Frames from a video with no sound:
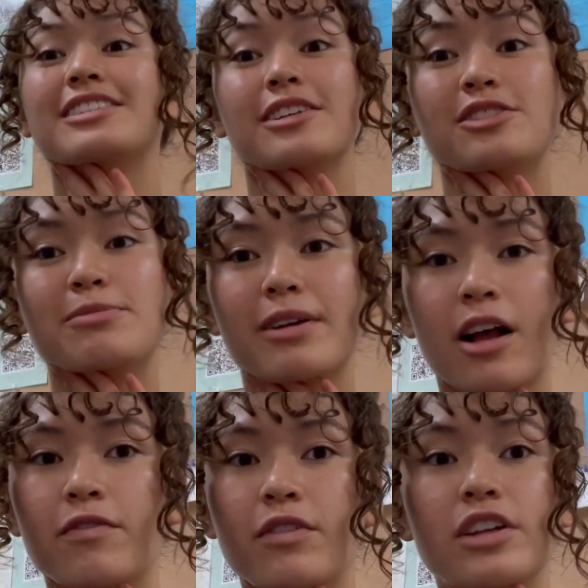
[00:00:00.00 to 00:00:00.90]
So super
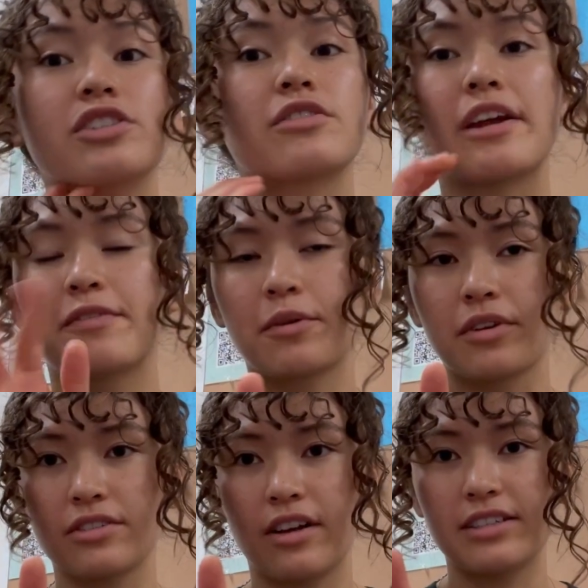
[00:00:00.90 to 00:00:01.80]
helpful. It's great for
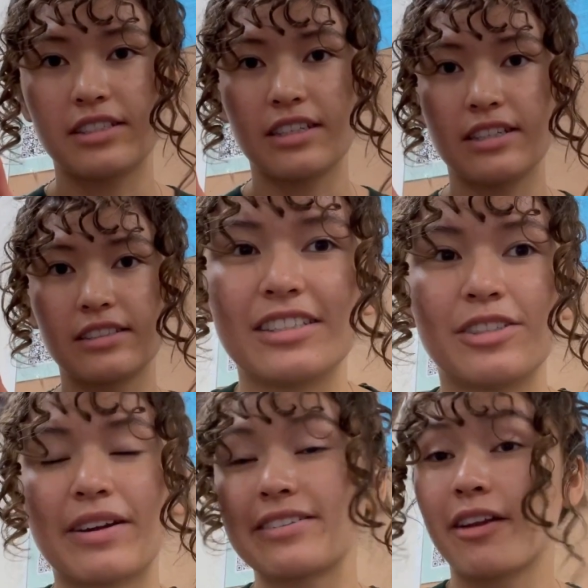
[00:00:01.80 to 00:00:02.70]
orchestra auditions.
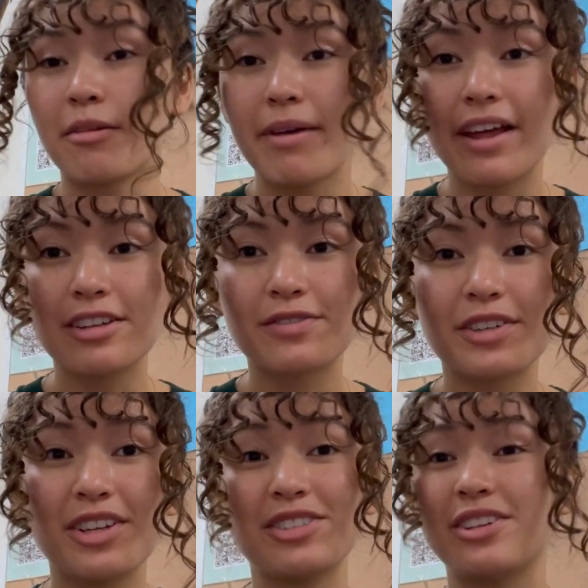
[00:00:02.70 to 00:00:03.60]
She writes out all the pedals
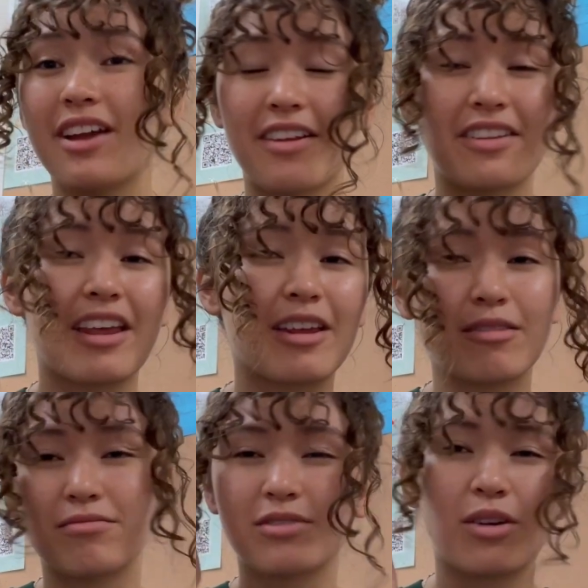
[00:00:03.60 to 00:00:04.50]
for you, so you have to
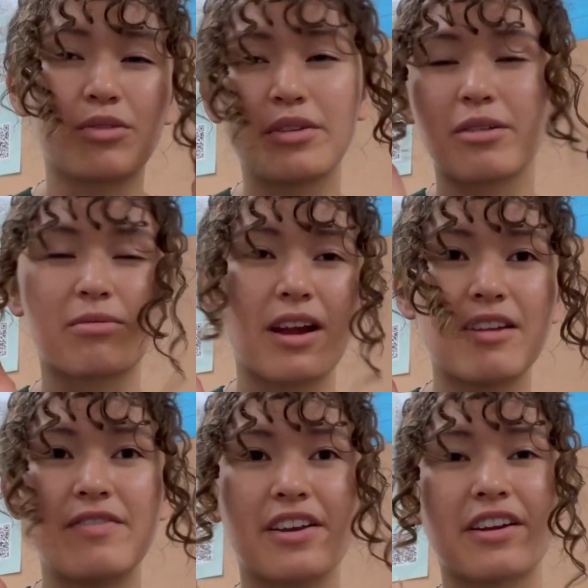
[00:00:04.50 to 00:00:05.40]
like go through your
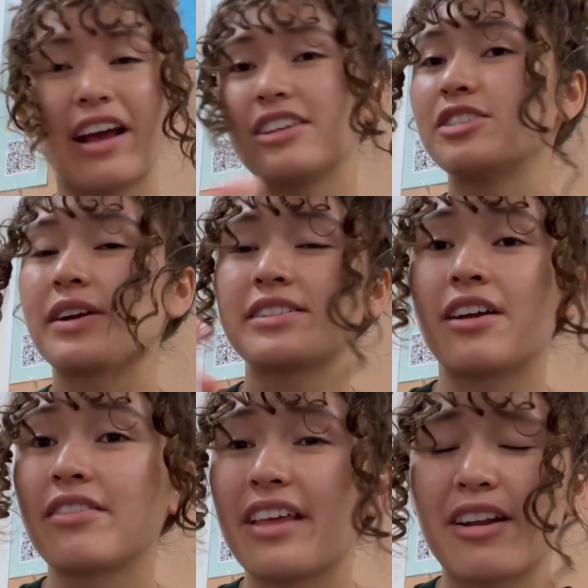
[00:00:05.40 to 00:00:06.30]
brain and figure it out. She writes
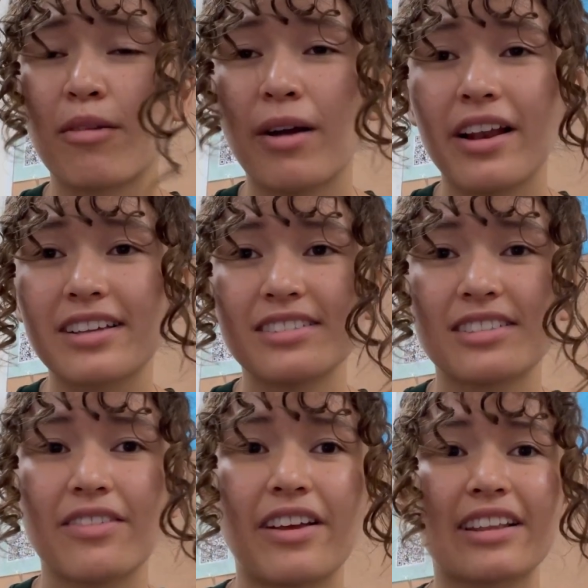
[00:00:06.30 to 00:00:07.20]
out all the harmonics and
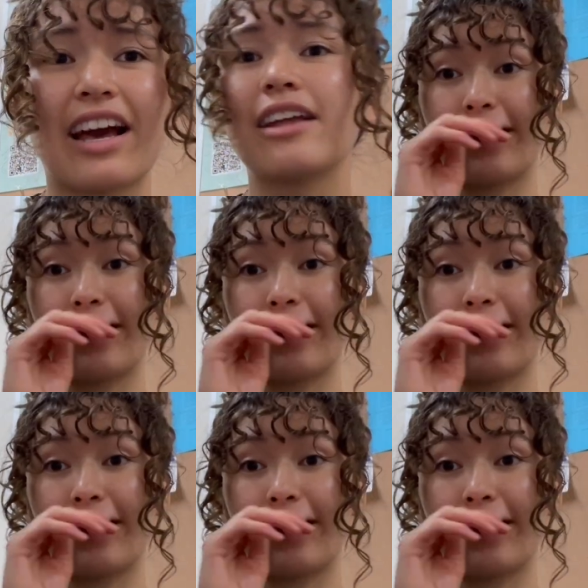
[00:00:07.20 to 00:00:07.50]
stuff like that.